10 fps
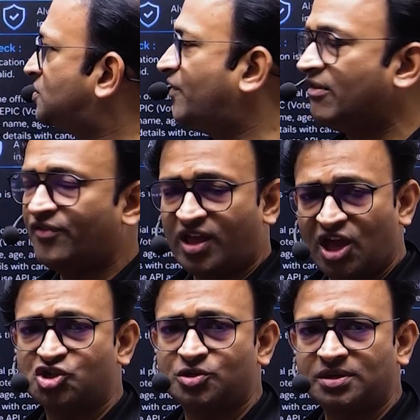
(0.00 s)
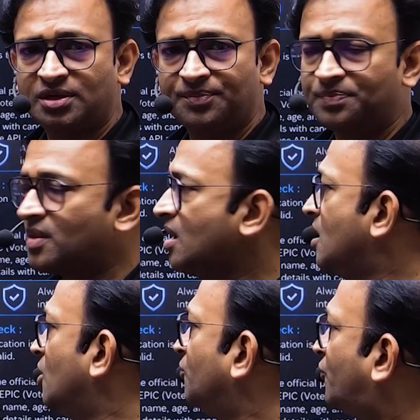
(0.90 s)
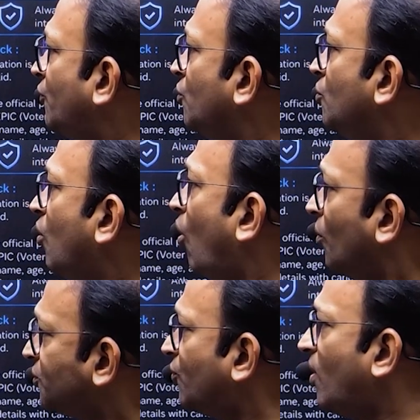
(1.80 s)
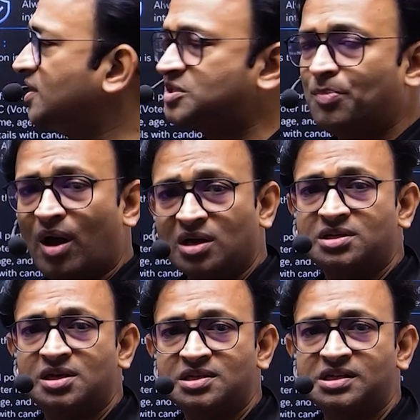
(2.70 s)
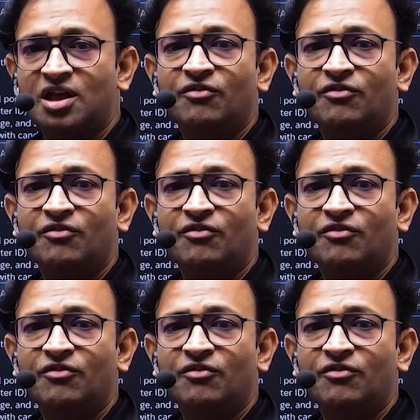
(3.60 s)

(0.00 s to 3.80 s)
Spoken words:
verification through authorized partners